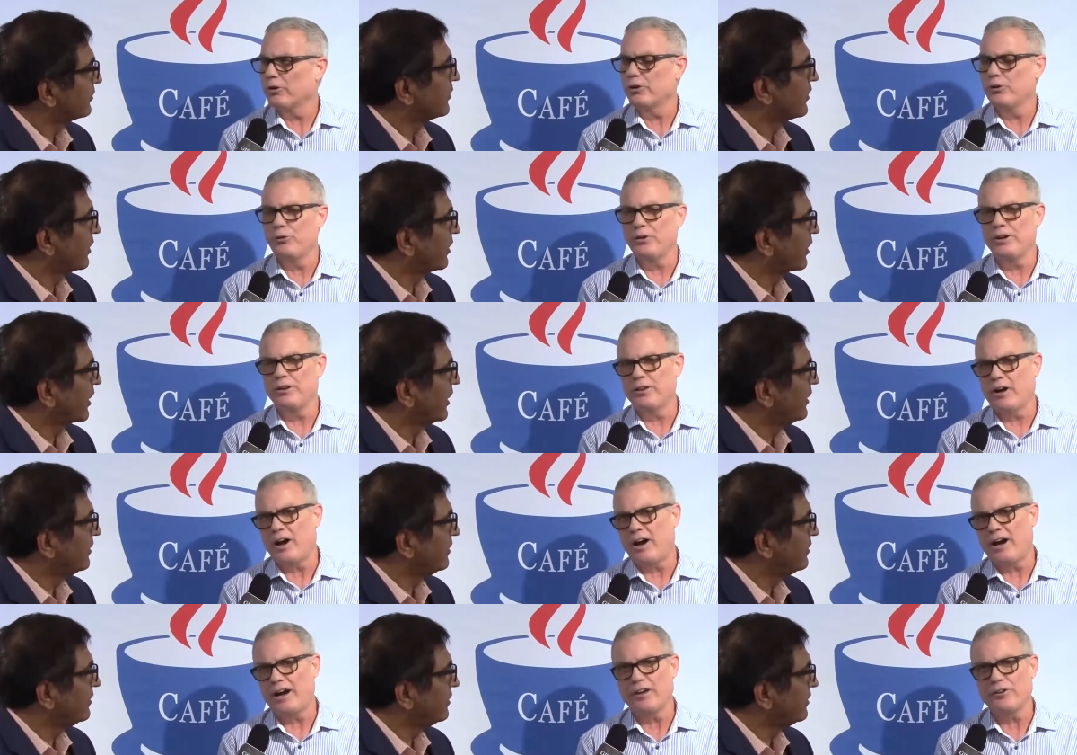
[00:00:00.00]
Speaker 1: you need
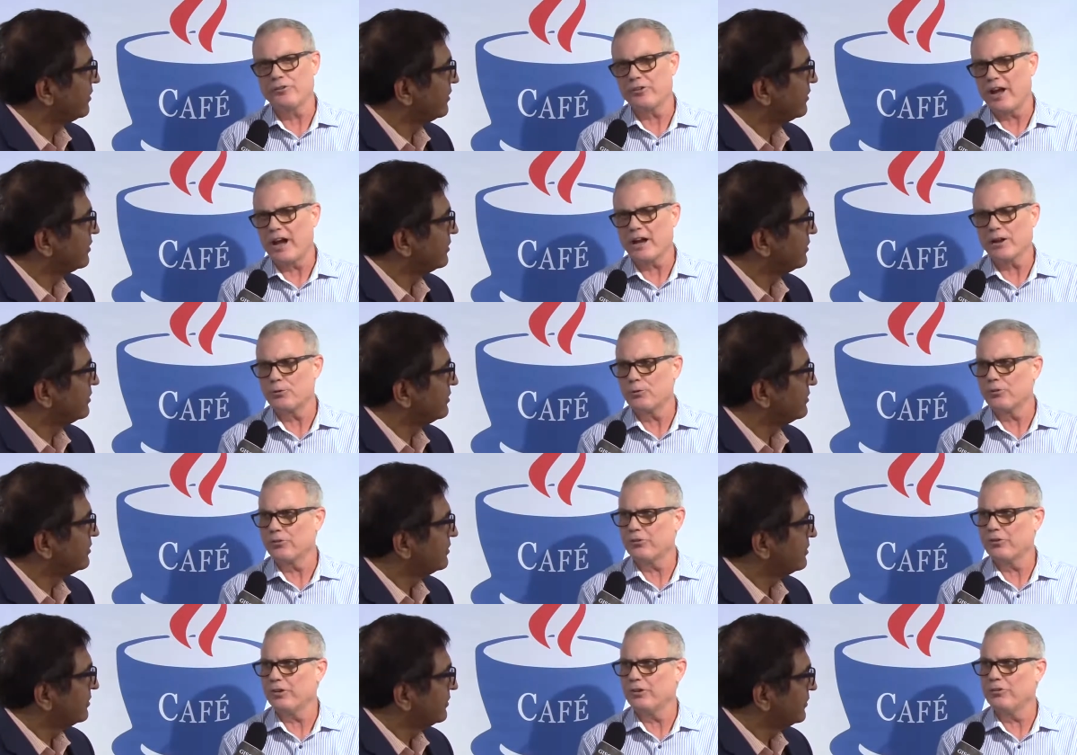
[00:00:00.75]
the highest
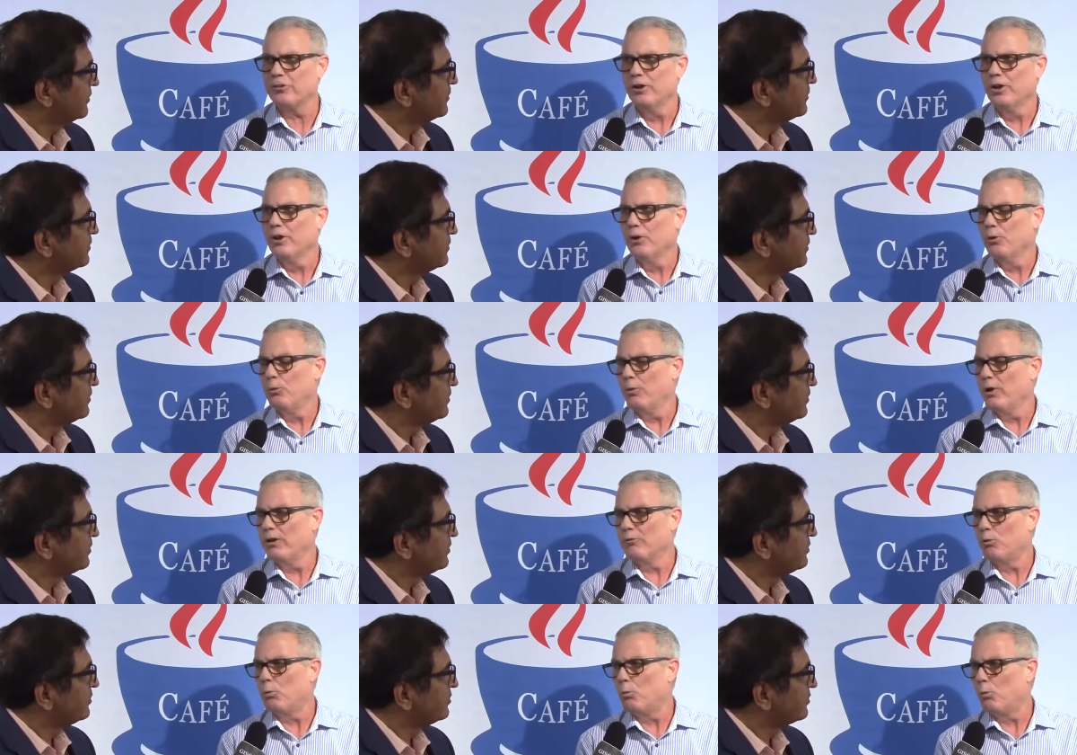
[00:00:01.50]
accuracies.
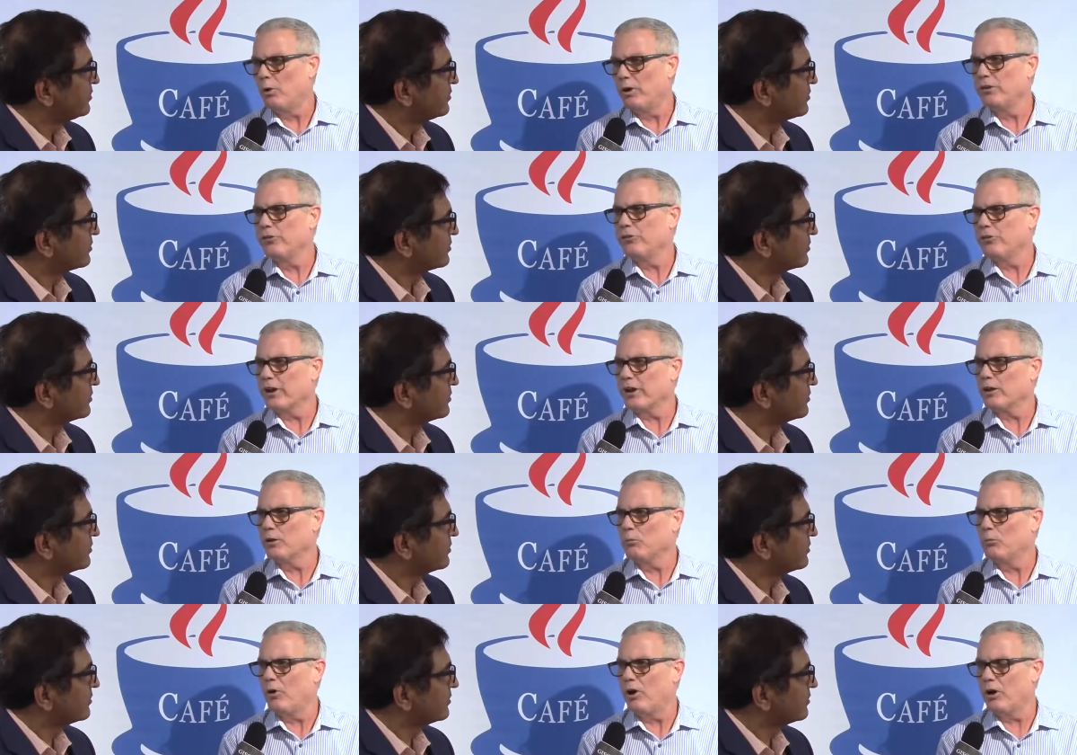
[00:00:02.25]
We have a
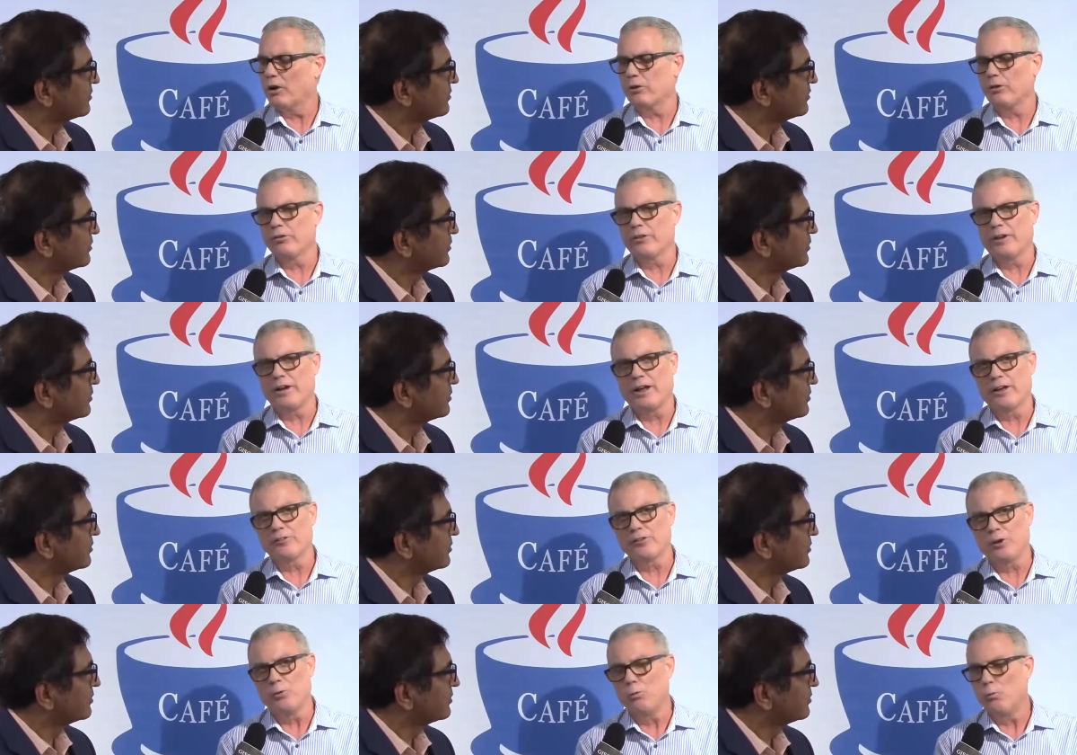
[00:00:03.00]
one-second model that
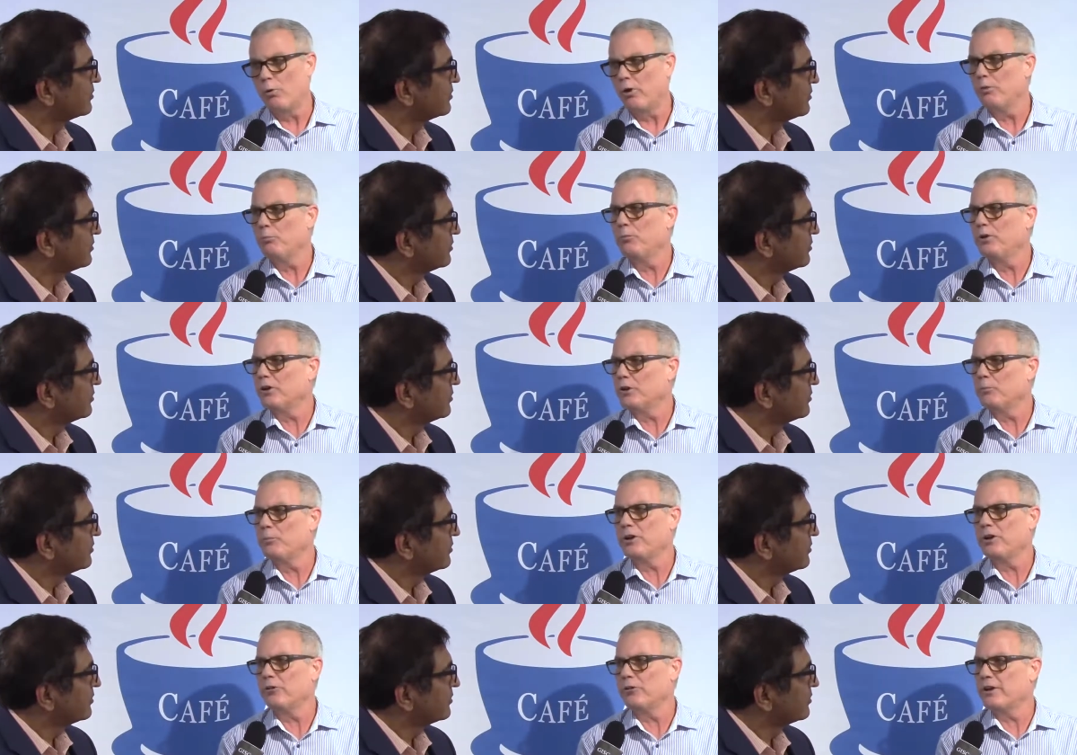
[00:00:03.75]
has a one
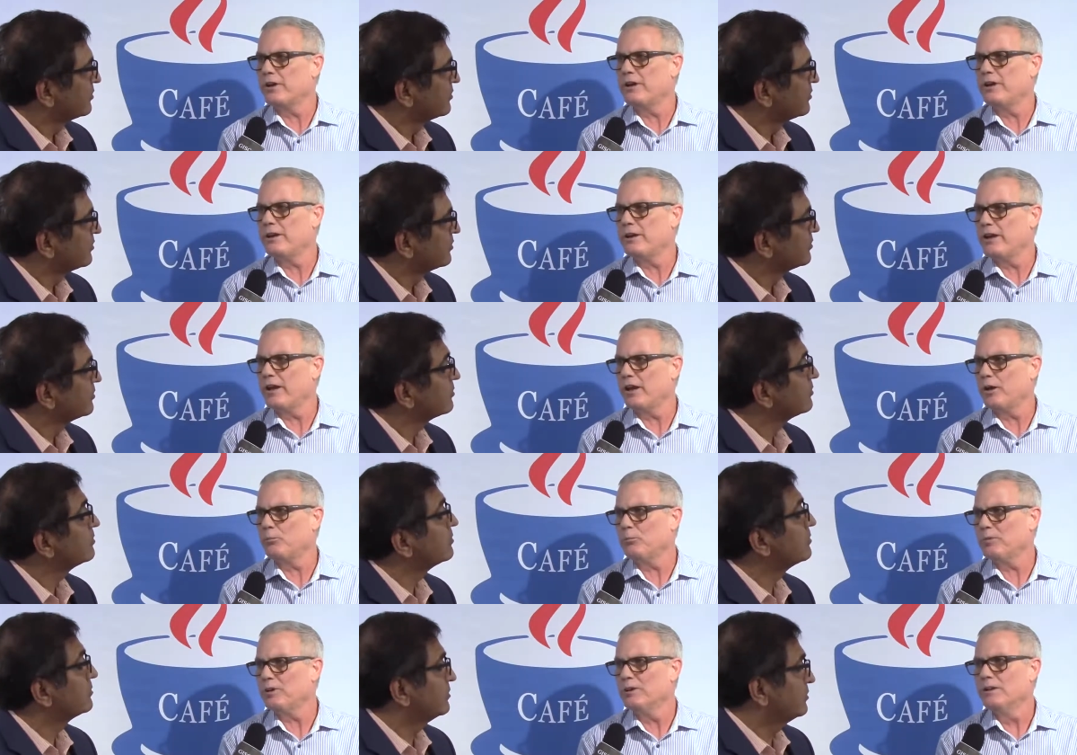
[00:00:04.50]
millimeter
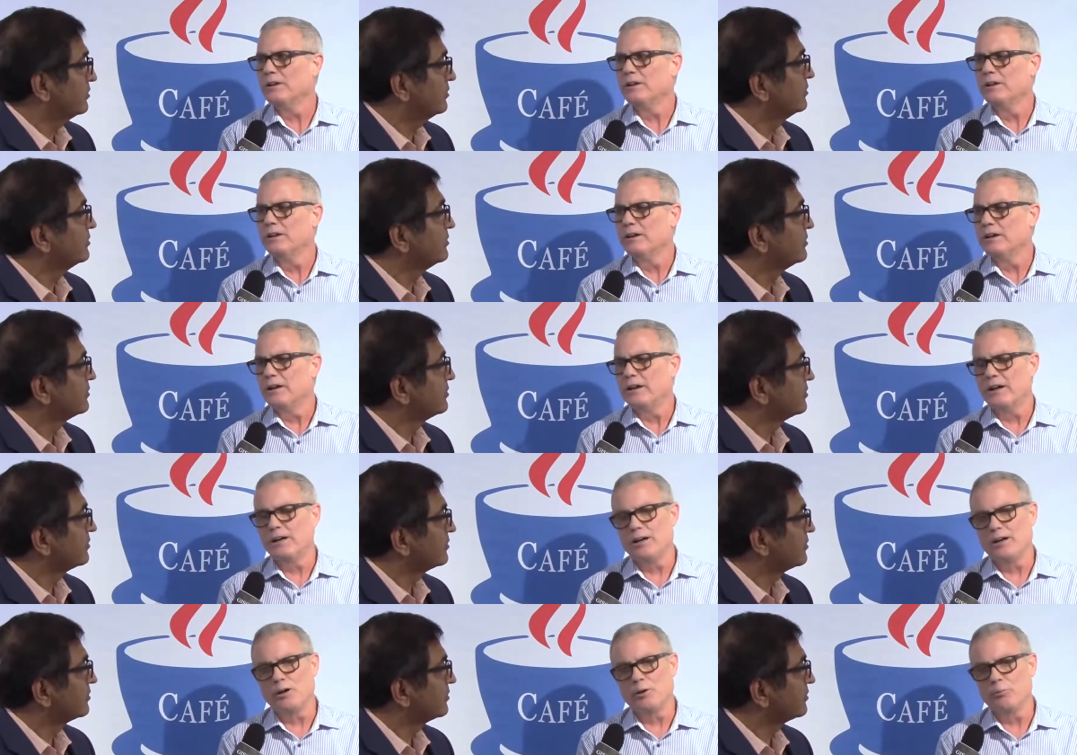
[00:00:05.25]
EDM
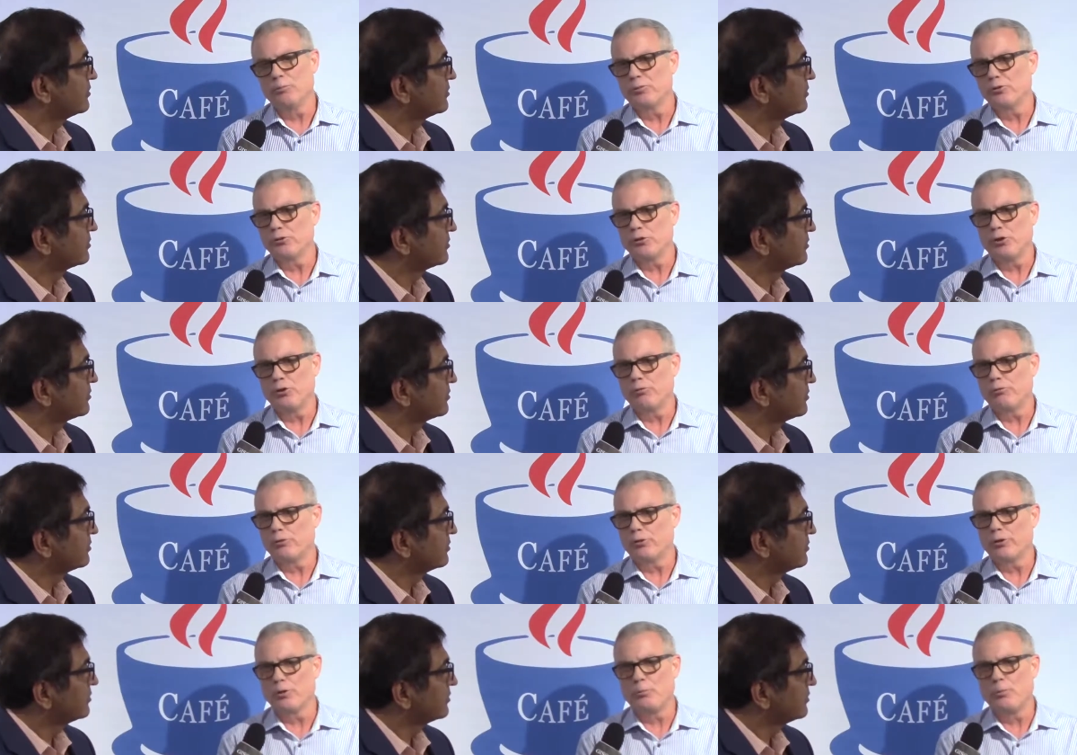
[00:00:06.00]
um, so
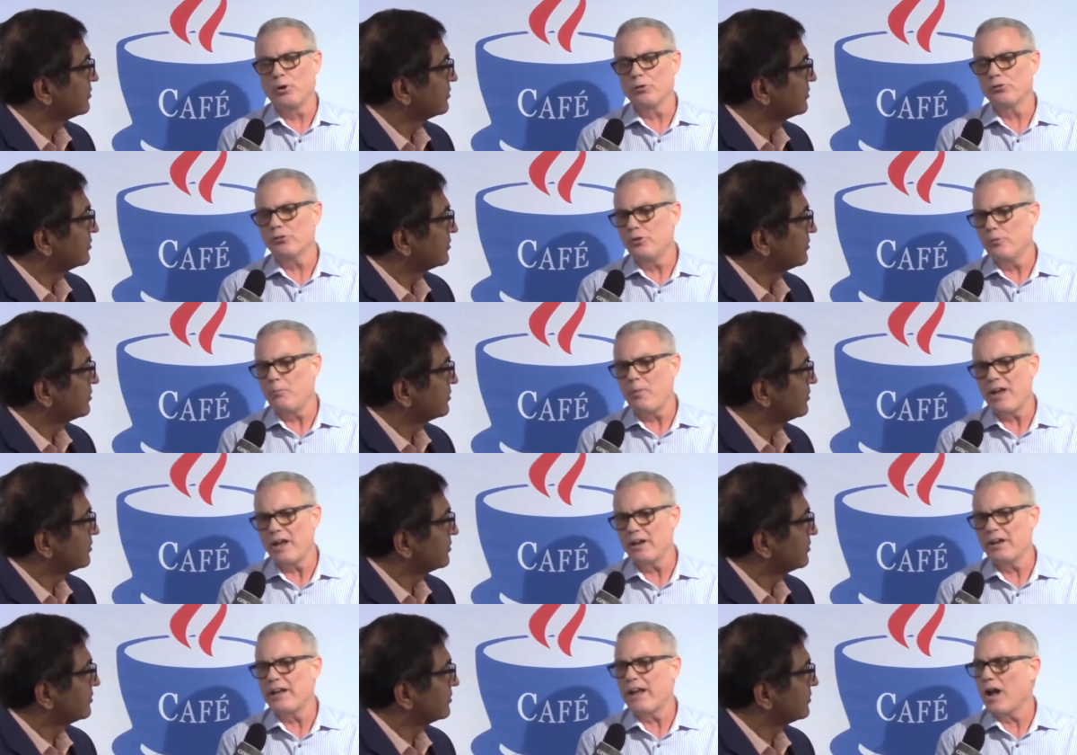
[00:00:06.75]
for the most demanding